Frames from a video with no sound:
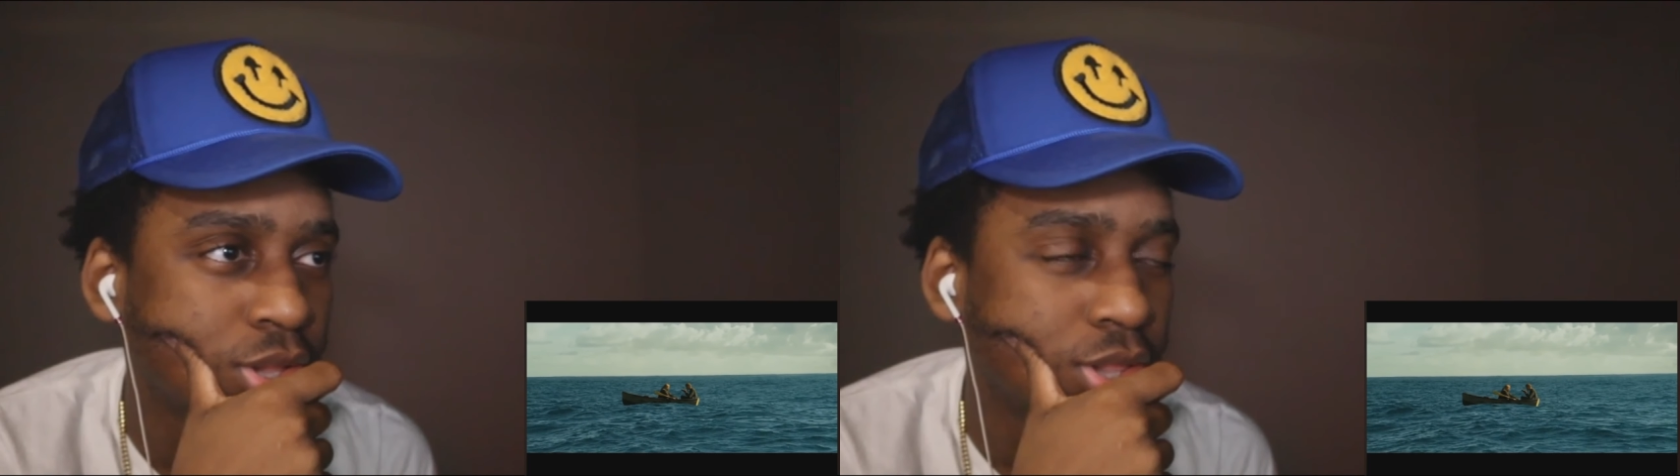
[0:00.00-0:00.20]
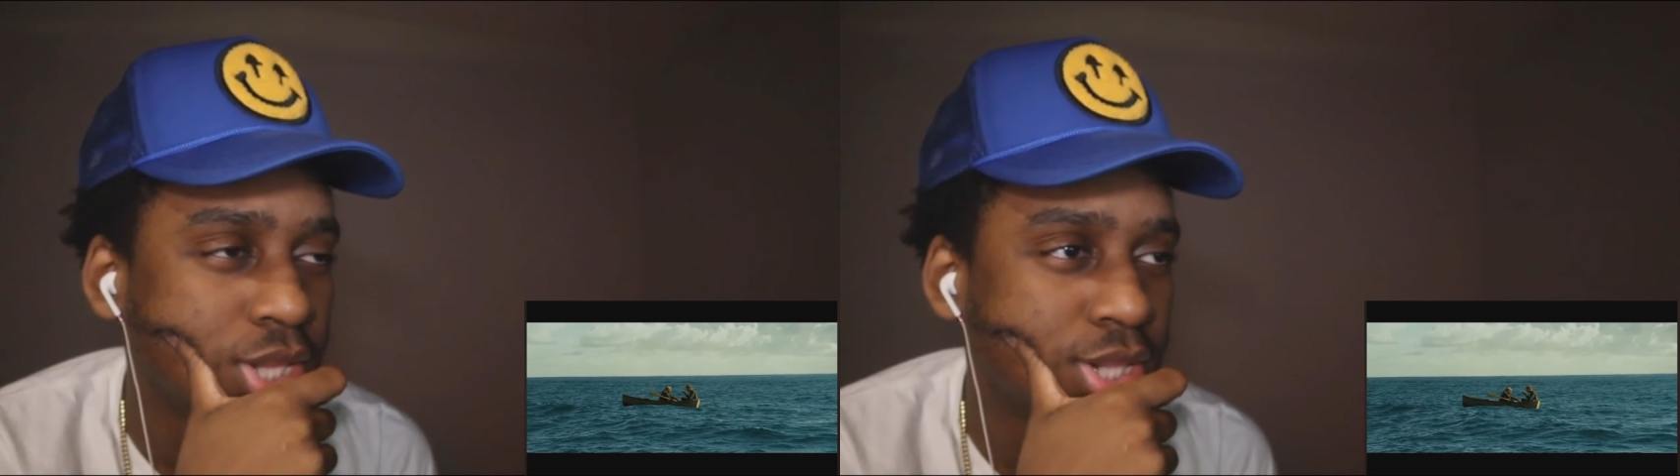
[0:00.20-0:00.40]

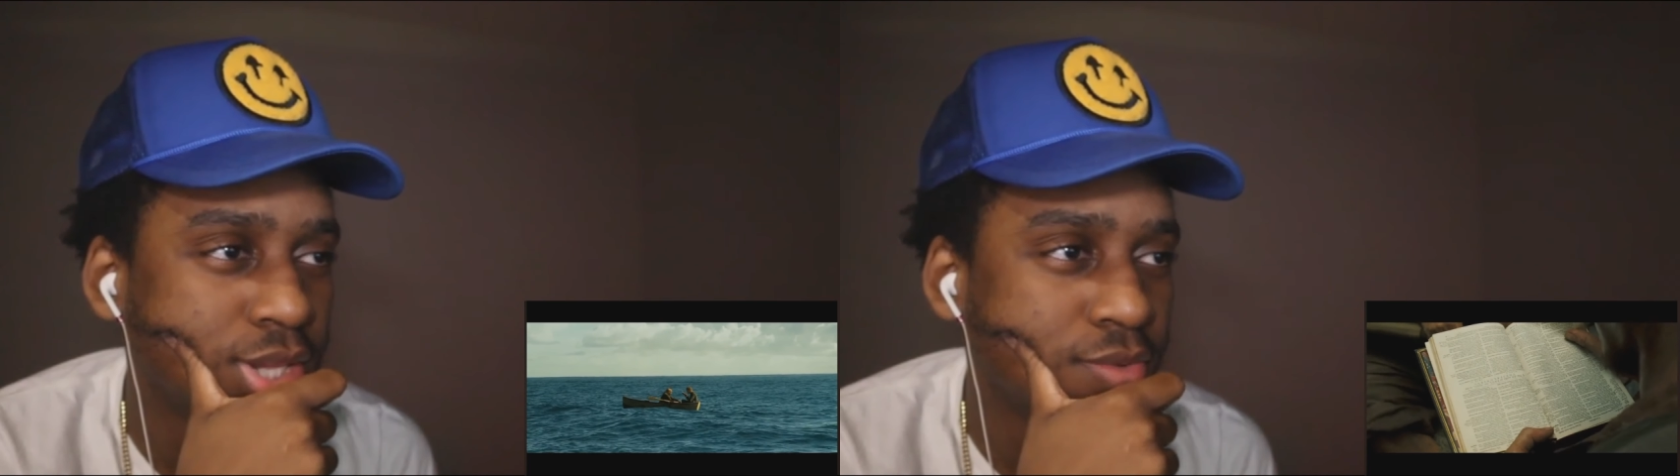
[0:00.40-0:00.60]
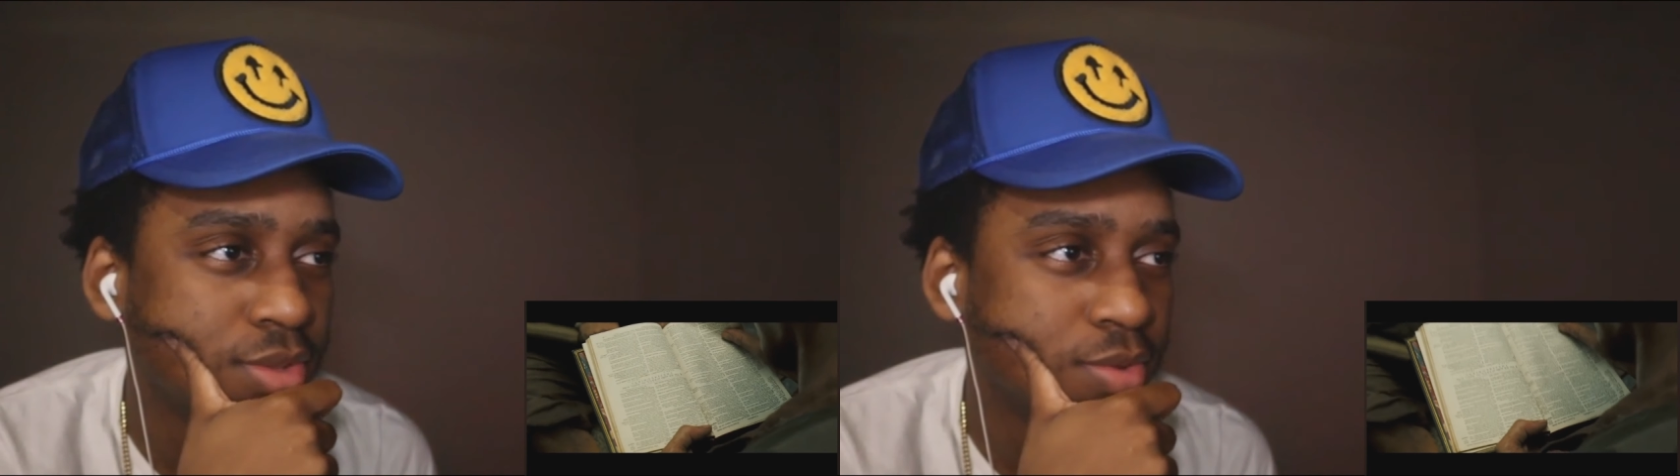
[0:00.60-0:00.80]
Look at
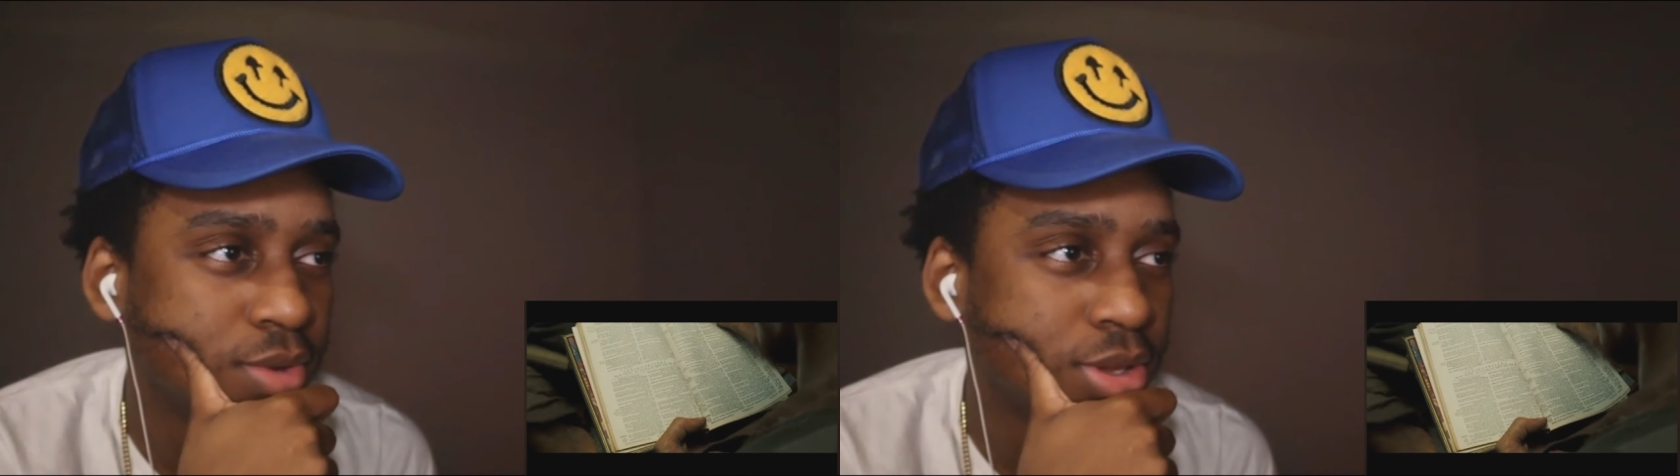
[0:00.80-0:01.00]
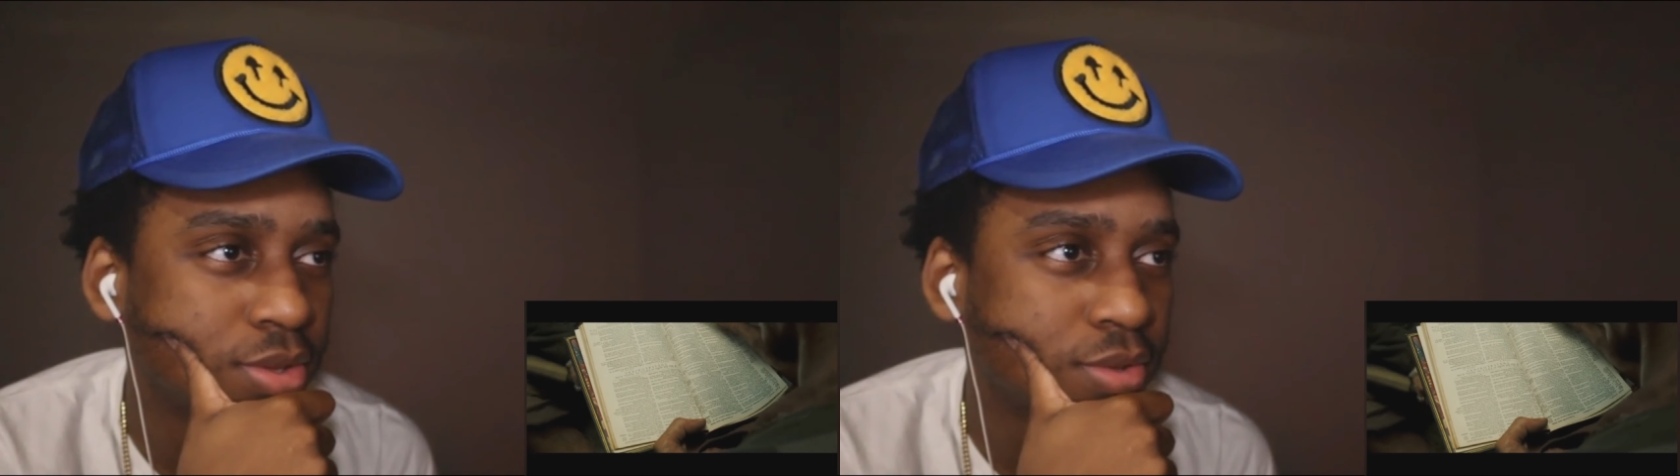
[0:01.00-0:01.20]
these two
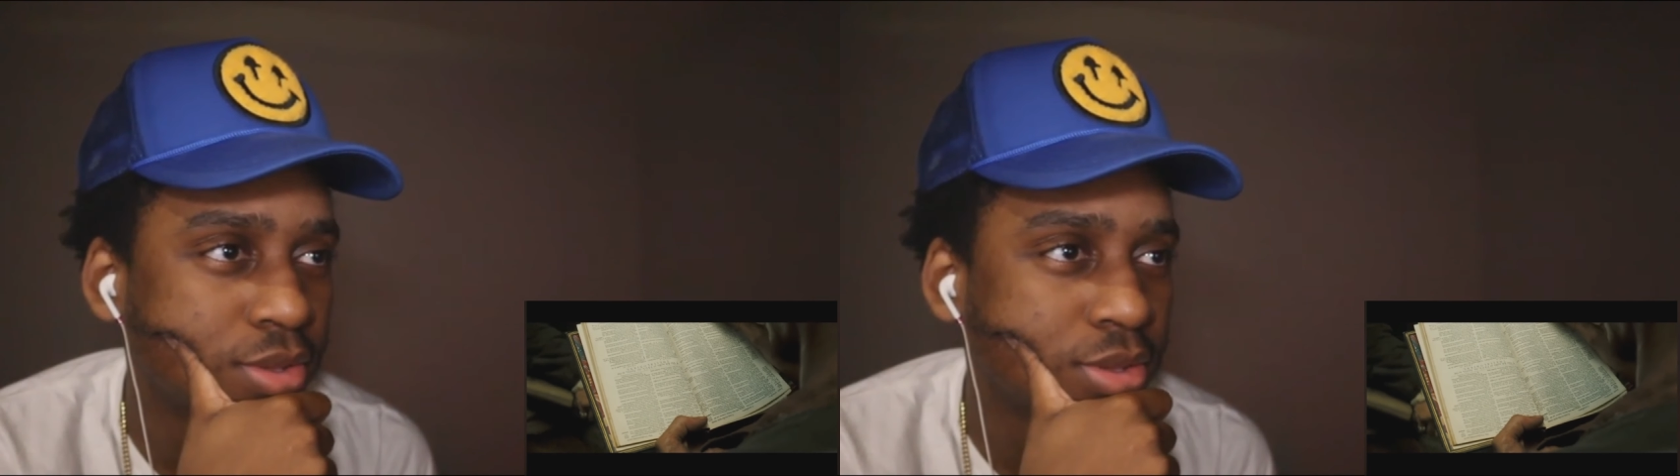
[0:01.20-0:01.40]
niggas.